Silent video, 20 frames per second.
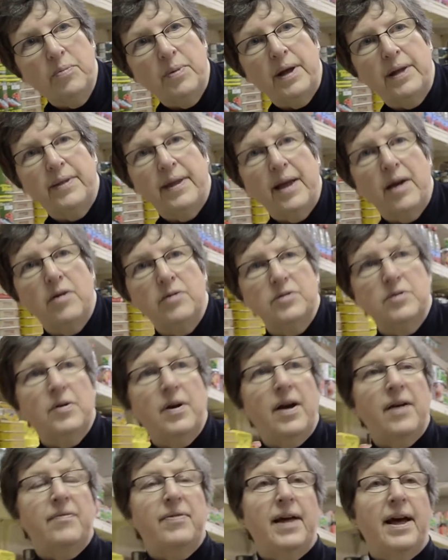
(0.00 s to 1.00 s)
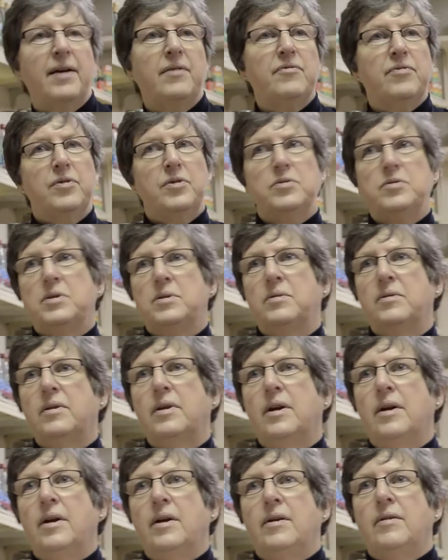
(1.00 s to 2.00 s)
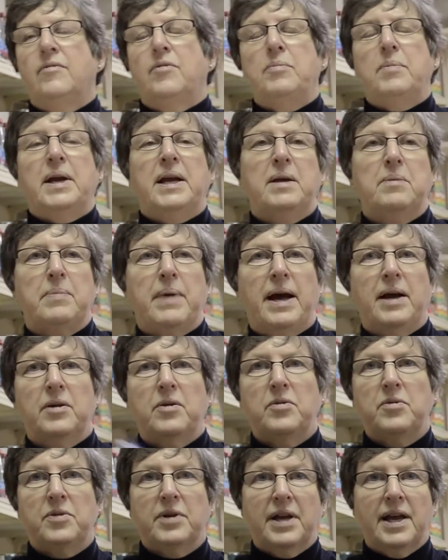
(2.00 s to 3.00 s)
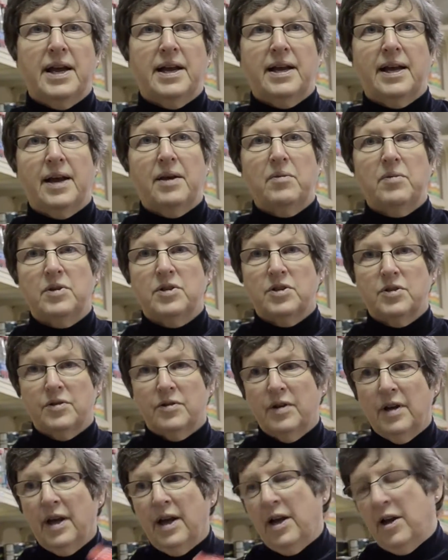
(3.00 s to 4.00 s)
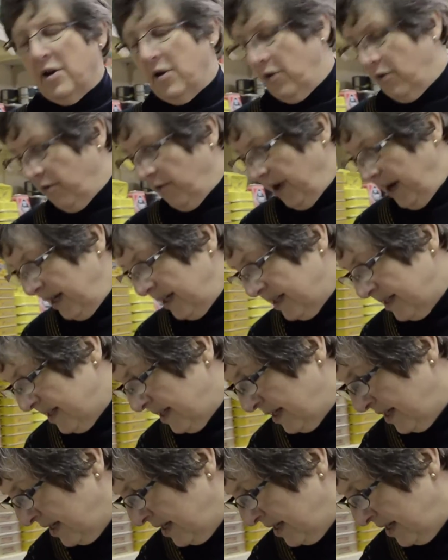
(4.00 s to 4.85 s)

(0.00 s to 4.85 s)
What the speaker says: but they also have that for making banku or kenke, which are great